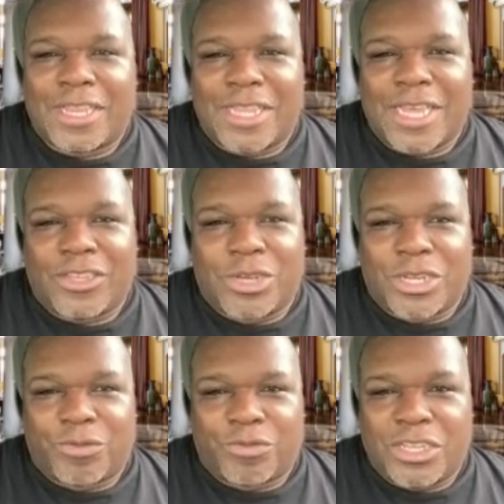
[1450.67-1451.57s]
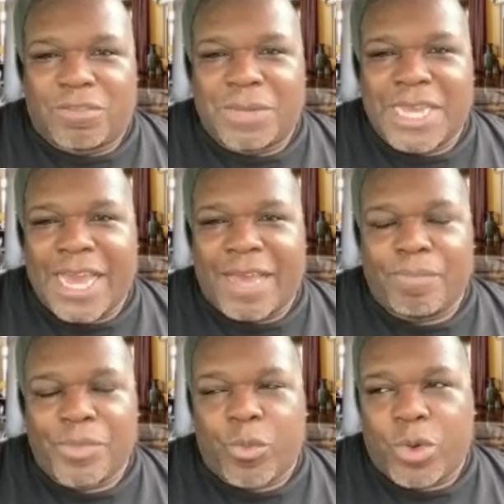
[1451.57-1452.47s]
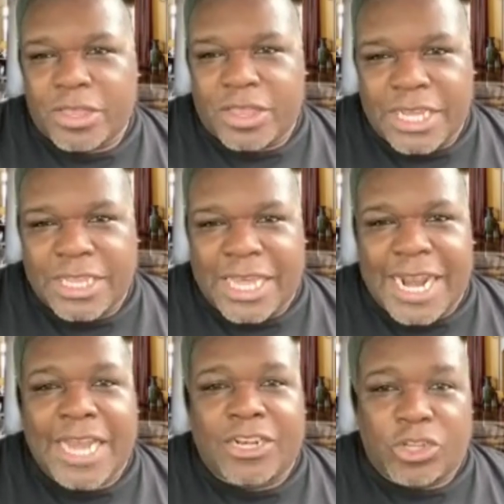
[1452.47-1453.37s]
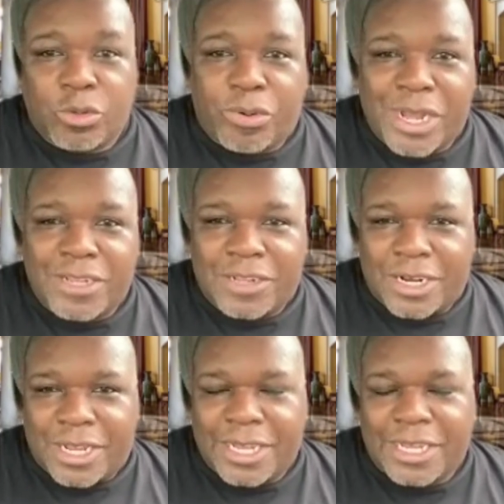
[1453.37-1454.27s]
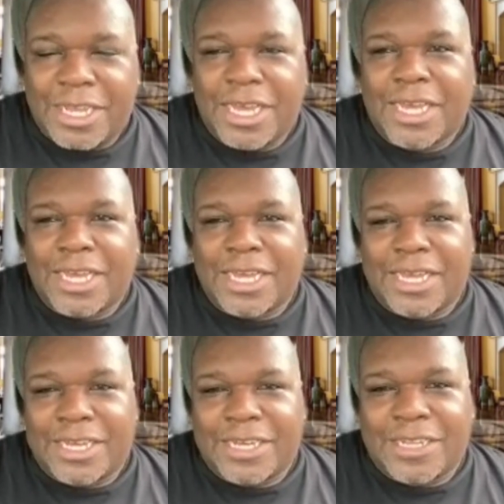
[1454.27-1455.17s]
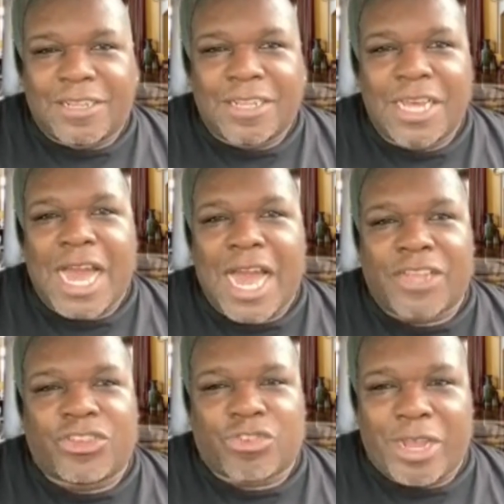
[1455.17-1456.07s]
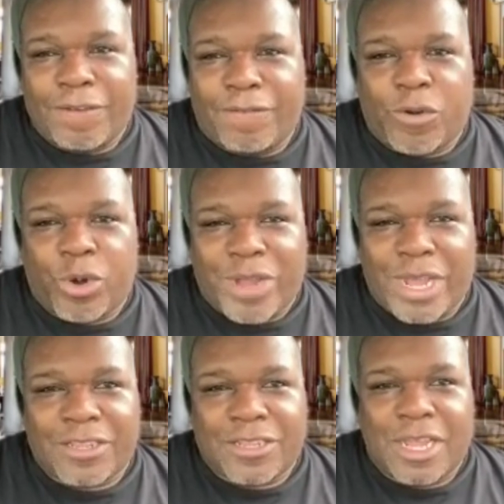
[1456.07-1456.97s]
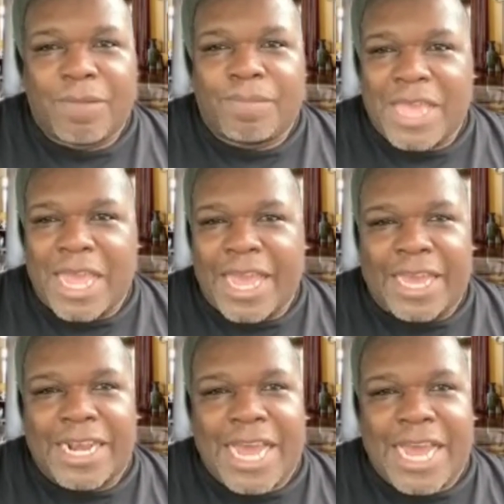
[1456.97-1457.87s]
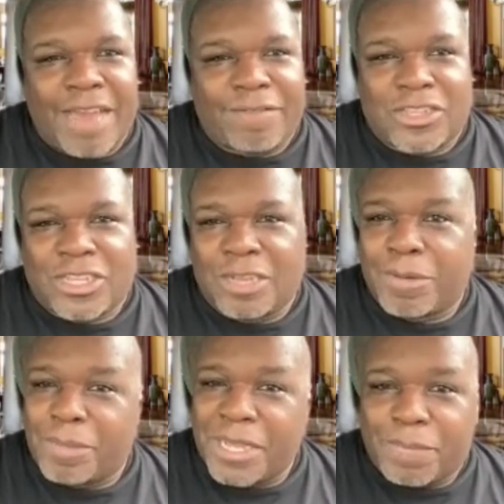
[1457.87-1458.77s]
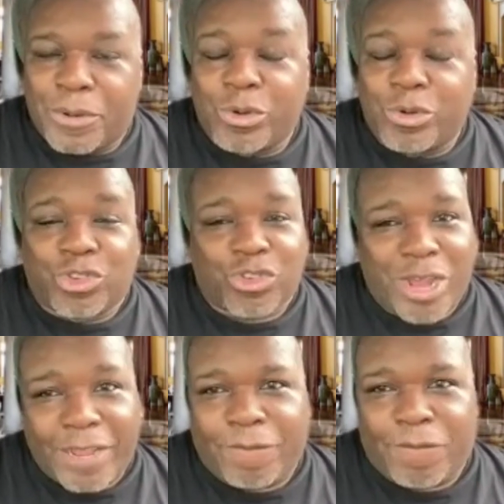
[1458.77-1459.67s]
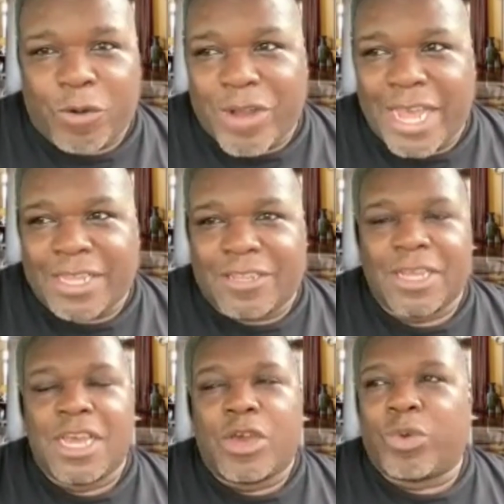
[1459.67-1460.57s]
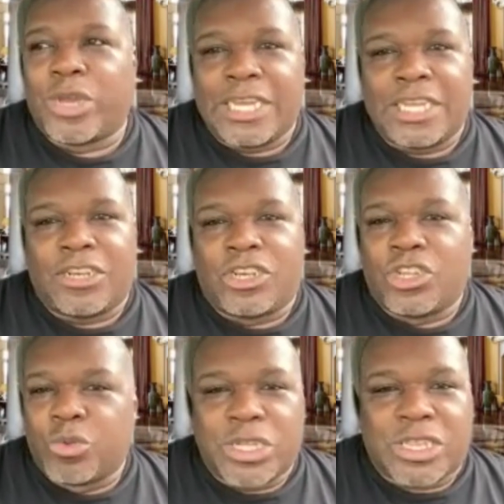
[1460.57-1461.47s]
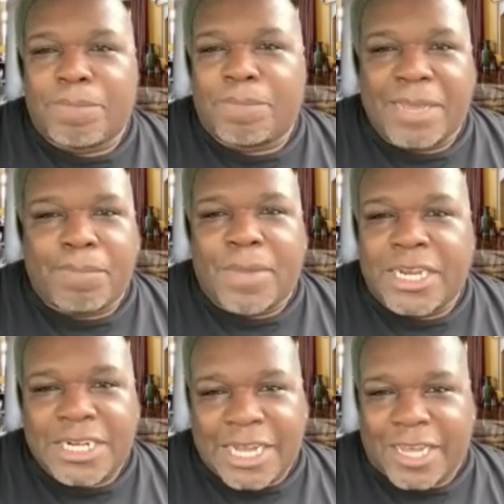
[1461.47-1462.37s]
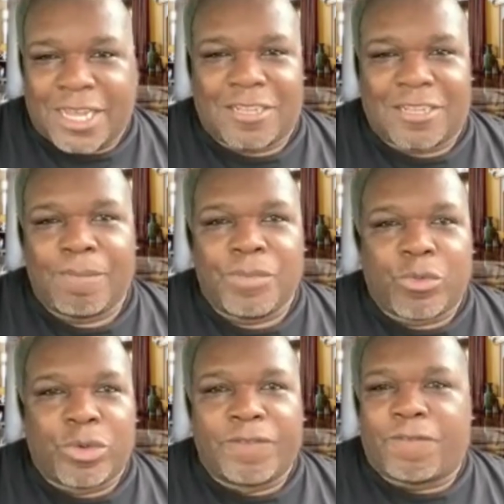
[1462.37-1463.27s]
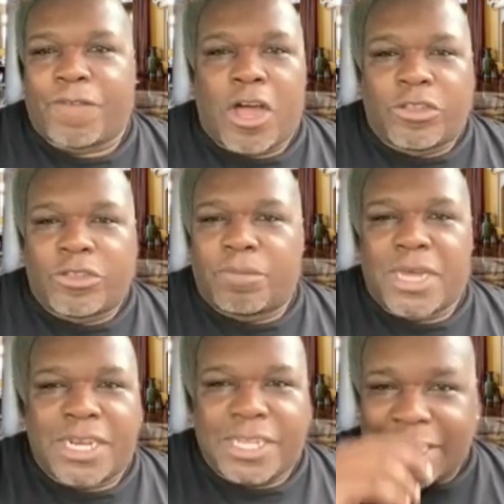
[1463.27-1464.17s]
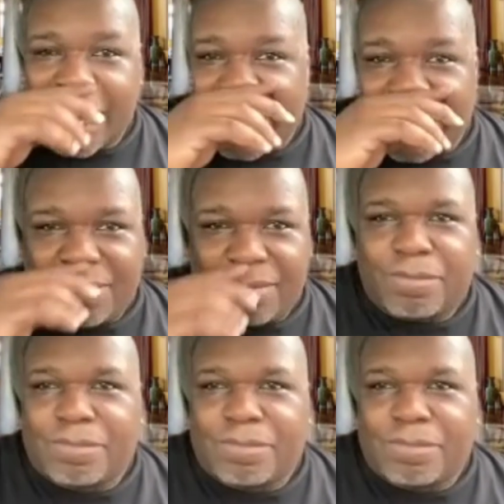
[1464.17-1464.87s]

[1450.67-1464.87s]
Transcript: that you can reach me at. One thing that I do presently is I trade Forex, and I have a team of people who trade Forex. We do what the big money does. We follow the money. They